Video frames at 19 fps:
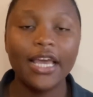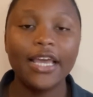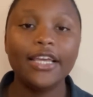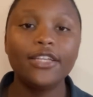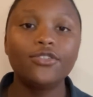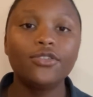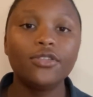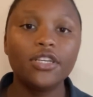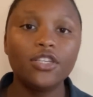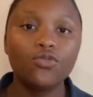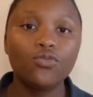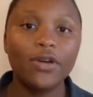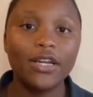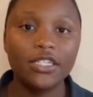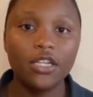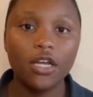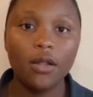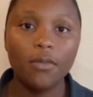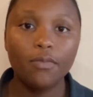into these
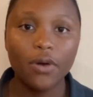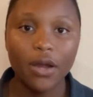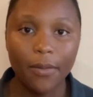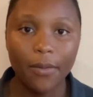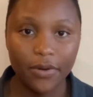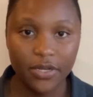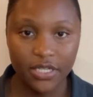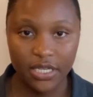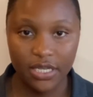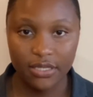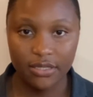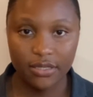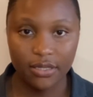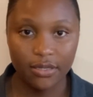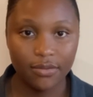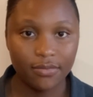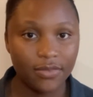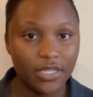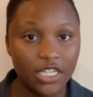rental properties.
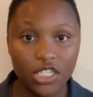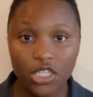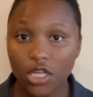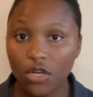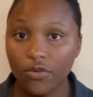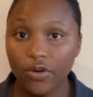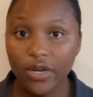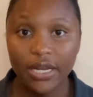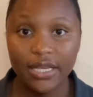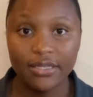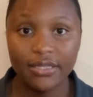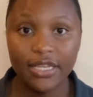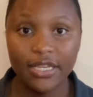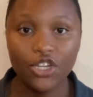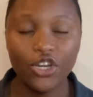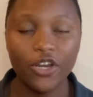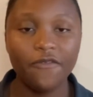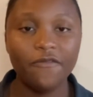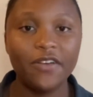Digital real
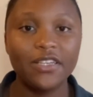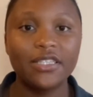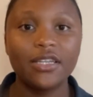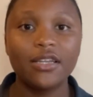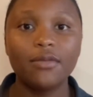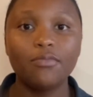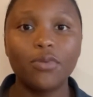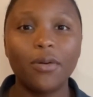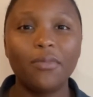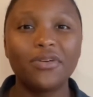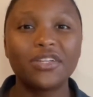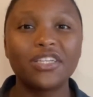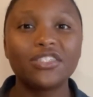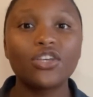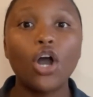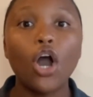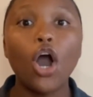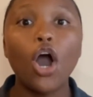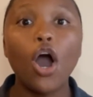estate, you're investing in
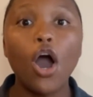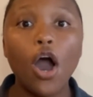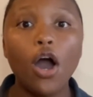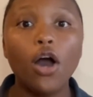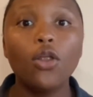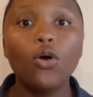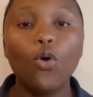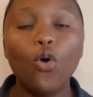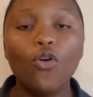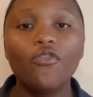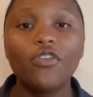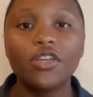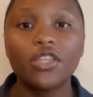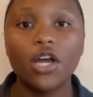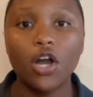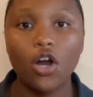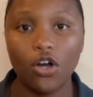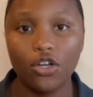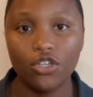properties all over
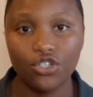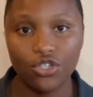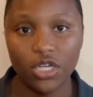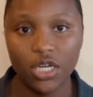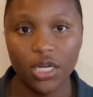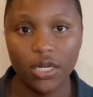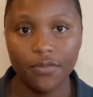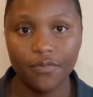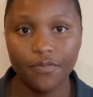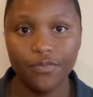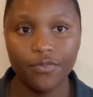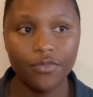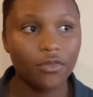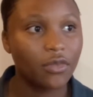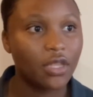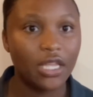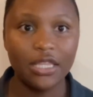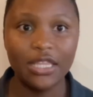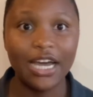the country,
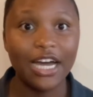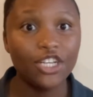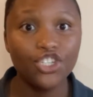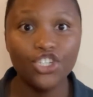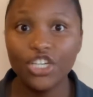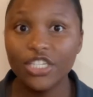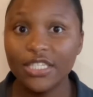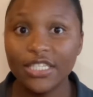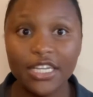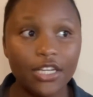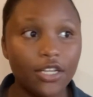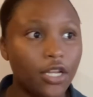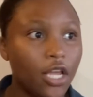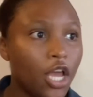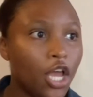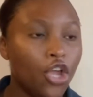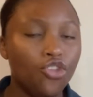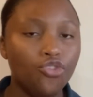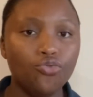not just in
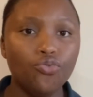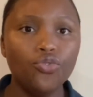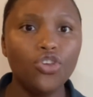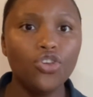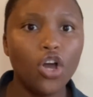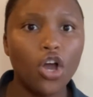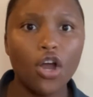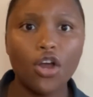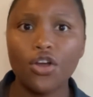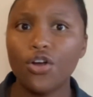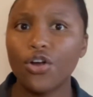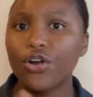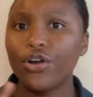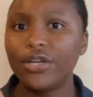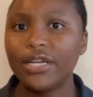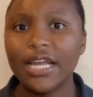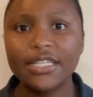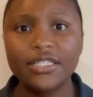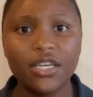New York or
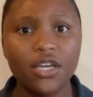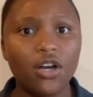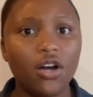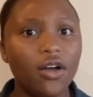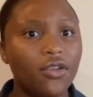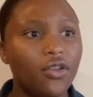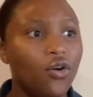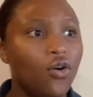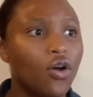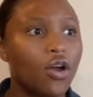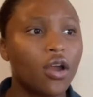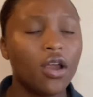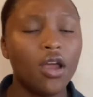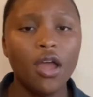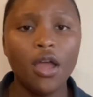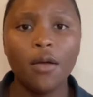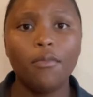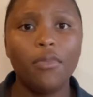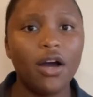Connecticut or
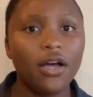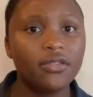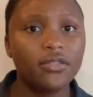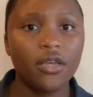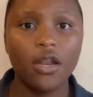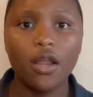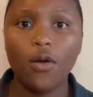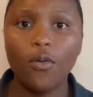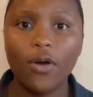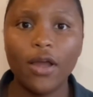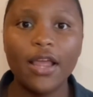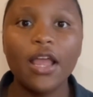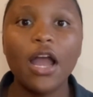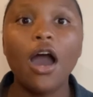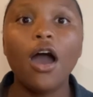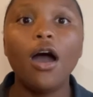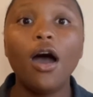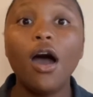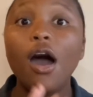Boston or what,
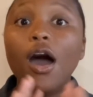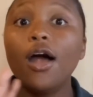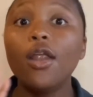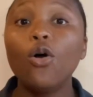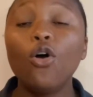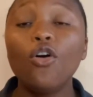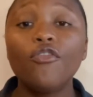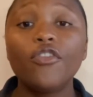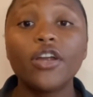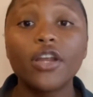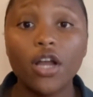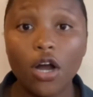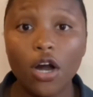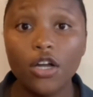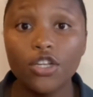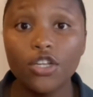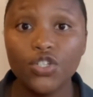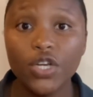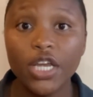all over the
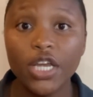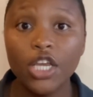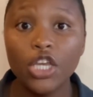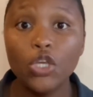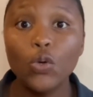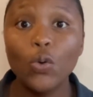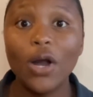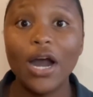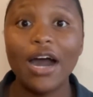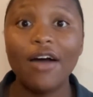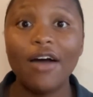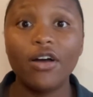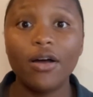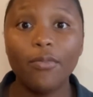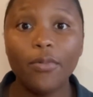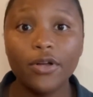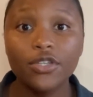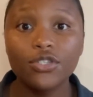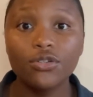country. You have
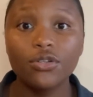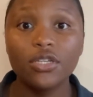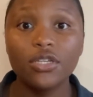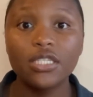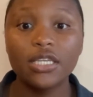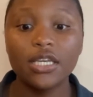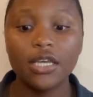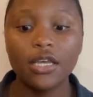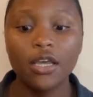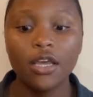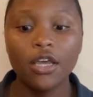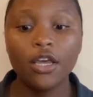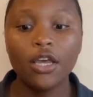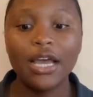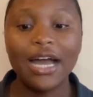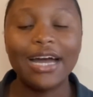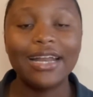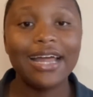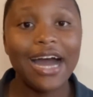opportunity
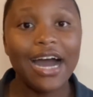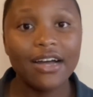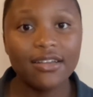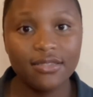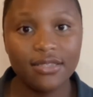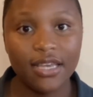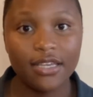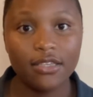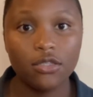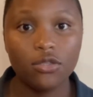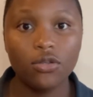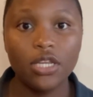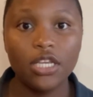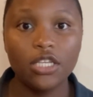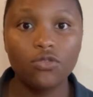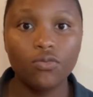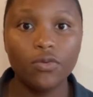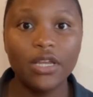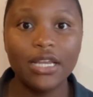and access to
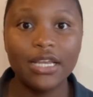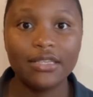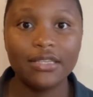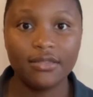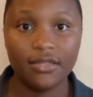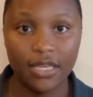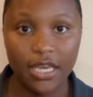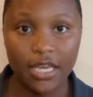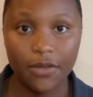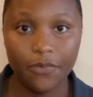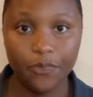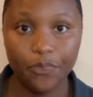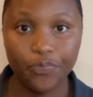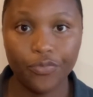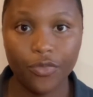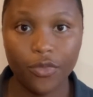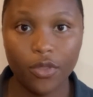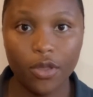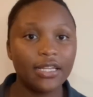these real estate
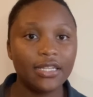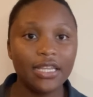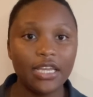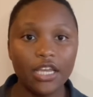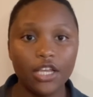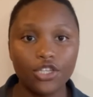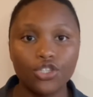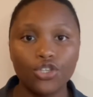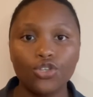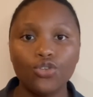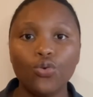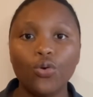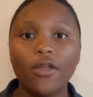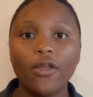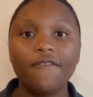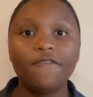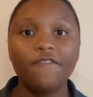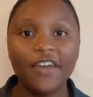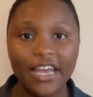deals. You
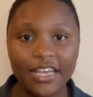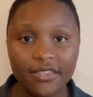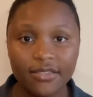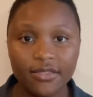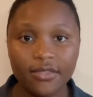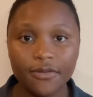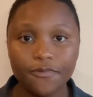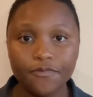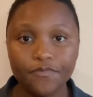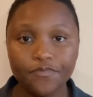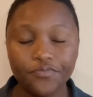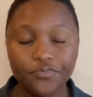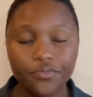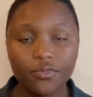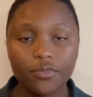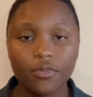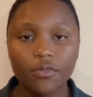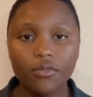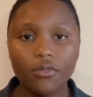invest
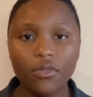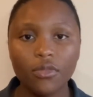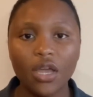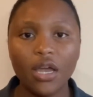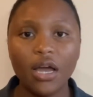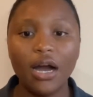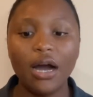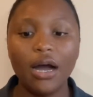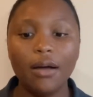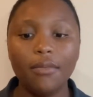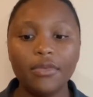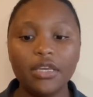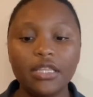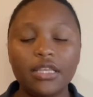in